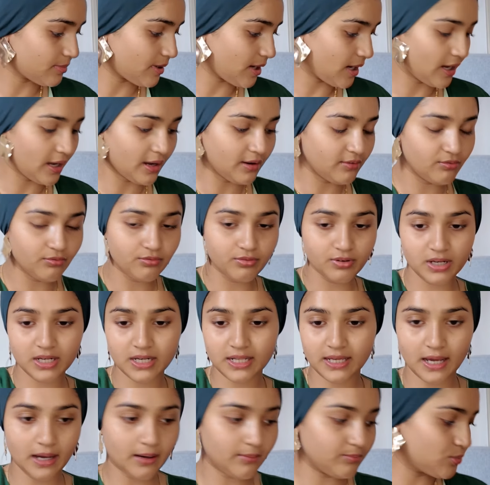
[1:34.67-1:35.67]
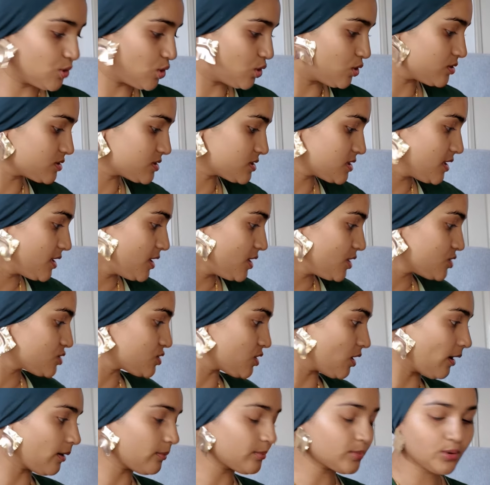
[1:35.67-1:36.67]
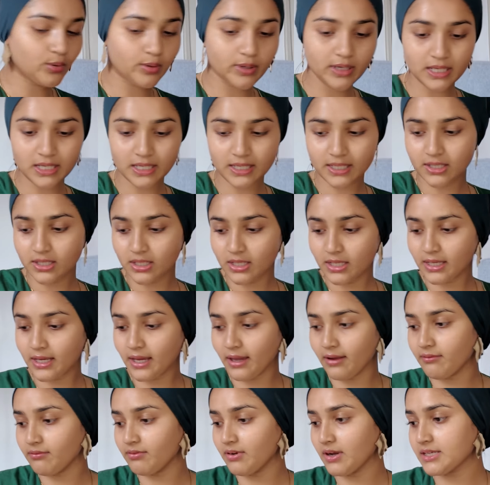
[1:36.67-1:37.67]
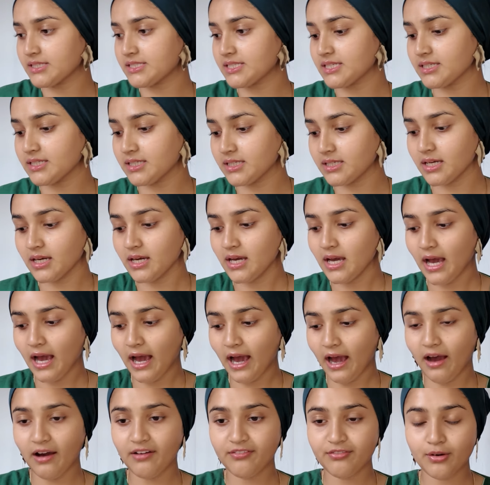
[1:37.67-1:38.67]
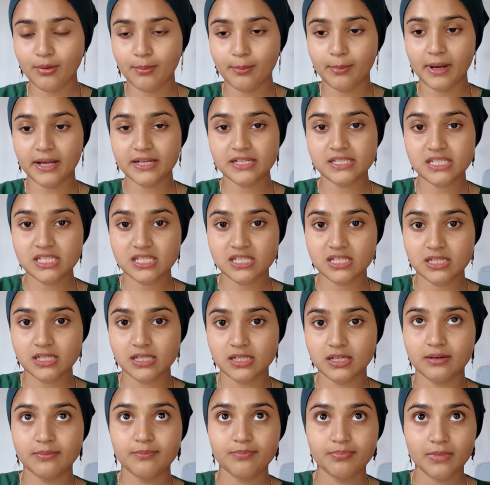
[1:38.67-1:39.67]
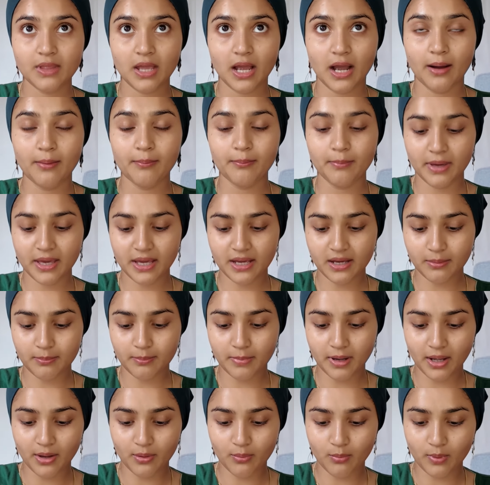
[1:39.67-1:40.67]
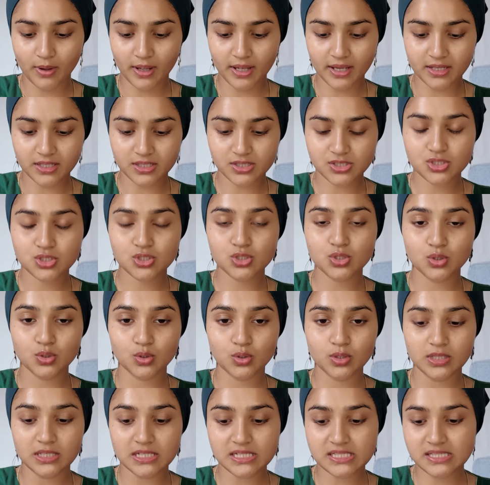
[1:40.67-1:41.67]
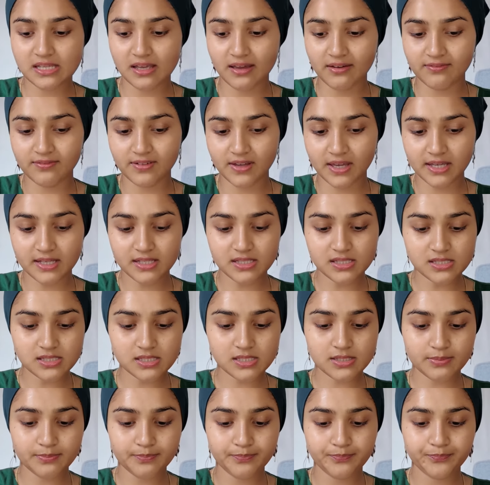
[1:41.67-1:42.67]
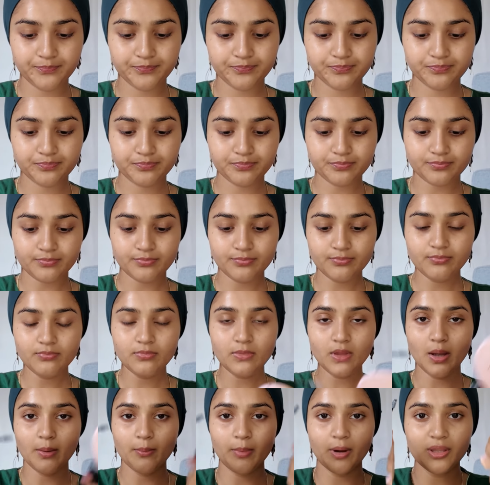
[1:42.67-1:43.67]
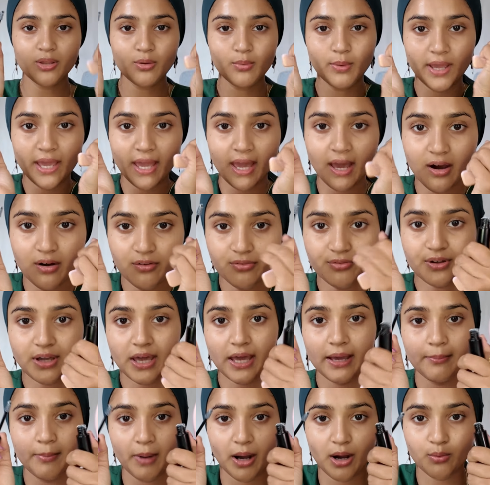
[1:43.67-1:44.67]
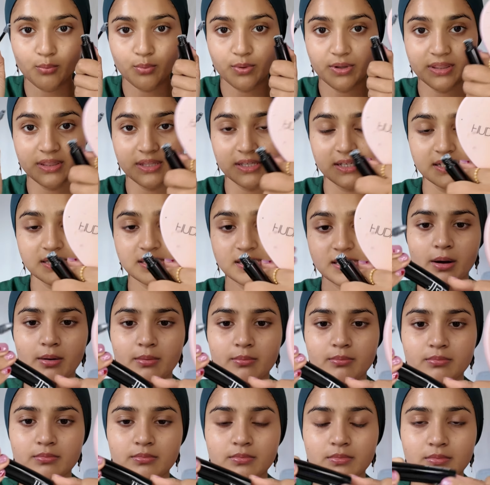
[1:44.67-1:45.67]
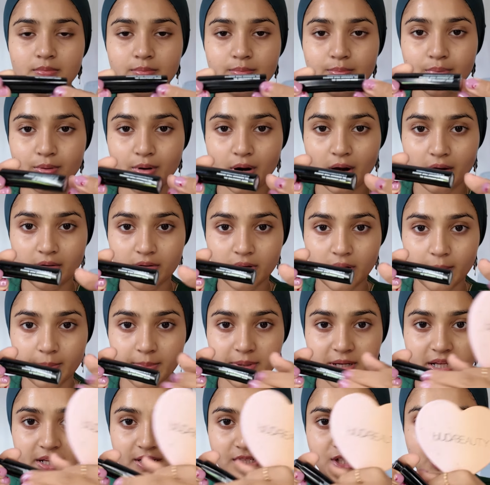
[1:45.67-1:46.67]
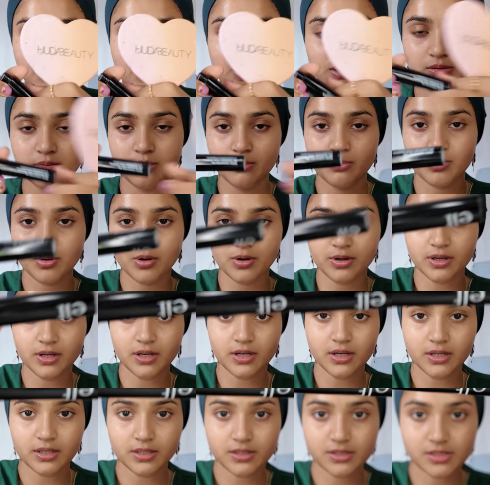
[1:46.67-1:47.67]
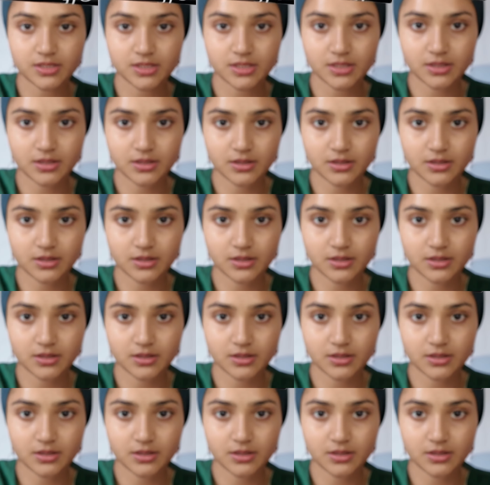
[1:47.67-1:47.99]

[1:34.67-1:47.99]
I really am not. So I'm quickly going to get ready, have up my tea, and make my way to this event. By the way, Elf came out with this brow lamination product.